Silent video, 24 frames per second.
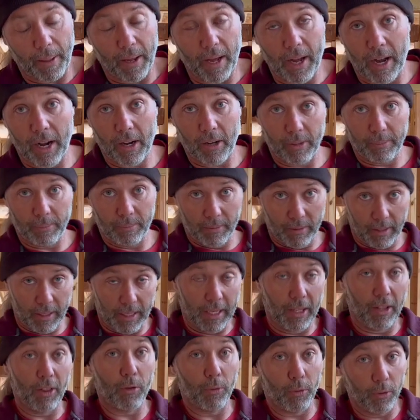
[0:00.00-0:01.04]
higher
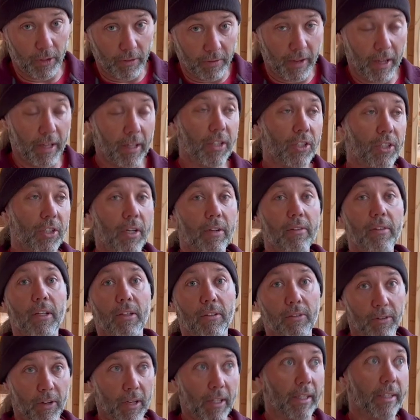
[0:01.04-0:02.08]
land through the valley of the shadow of
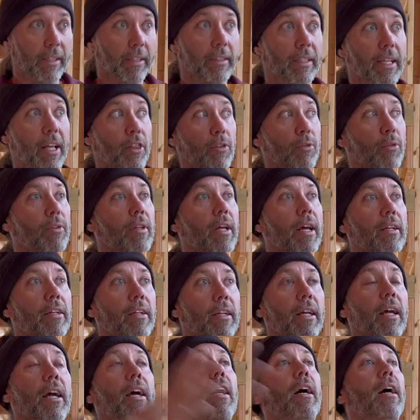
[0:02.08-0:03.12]
death, finally get through that, and
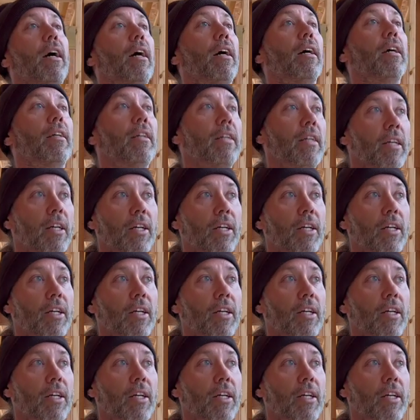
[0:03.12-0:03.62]
like, ah,